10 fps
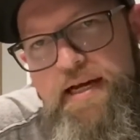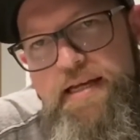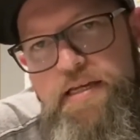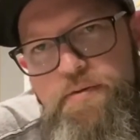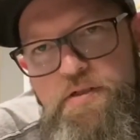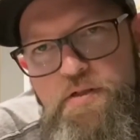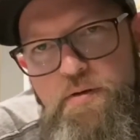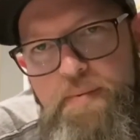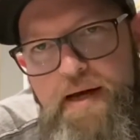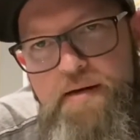immature
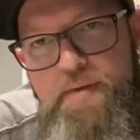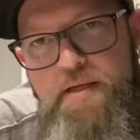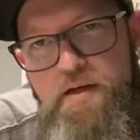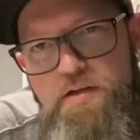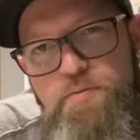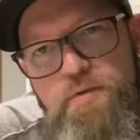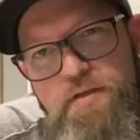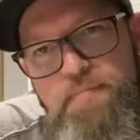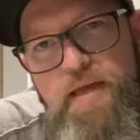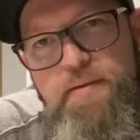part of me goes, well,
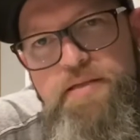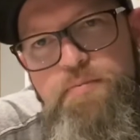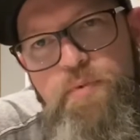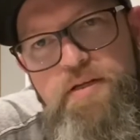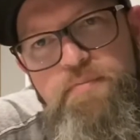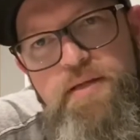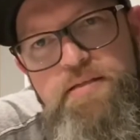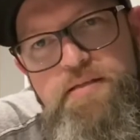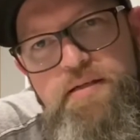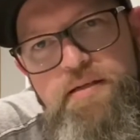maybe that's when you've been
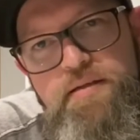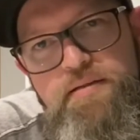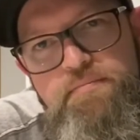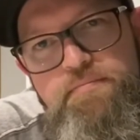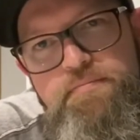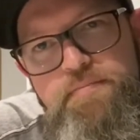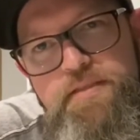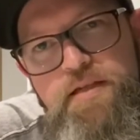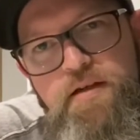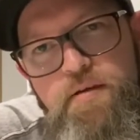
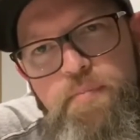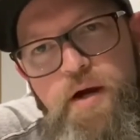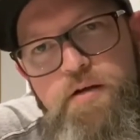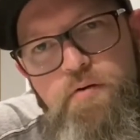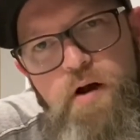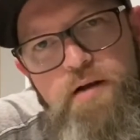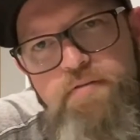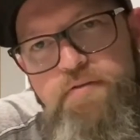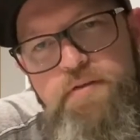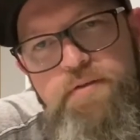sitting on a bike riding for